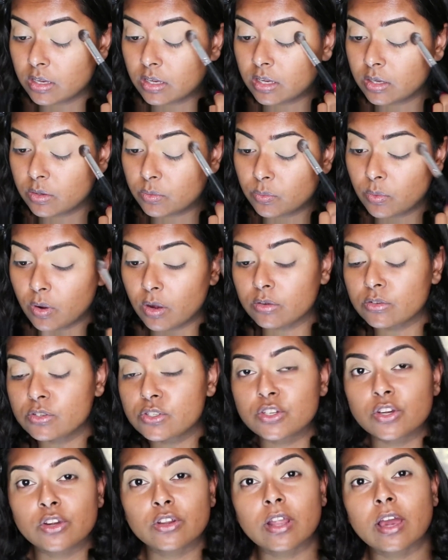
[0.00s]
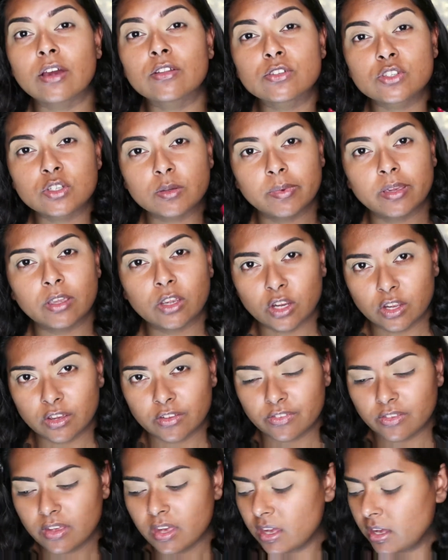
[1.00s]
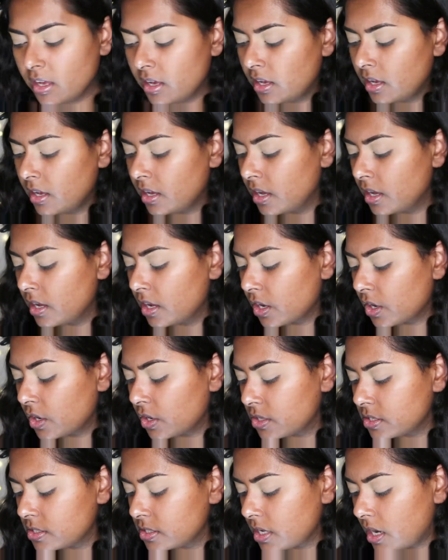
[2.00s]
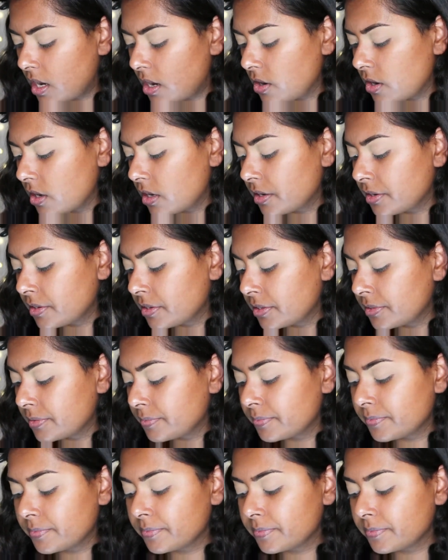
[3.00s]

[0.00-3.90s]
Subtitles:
It won't turn out to be earthy because our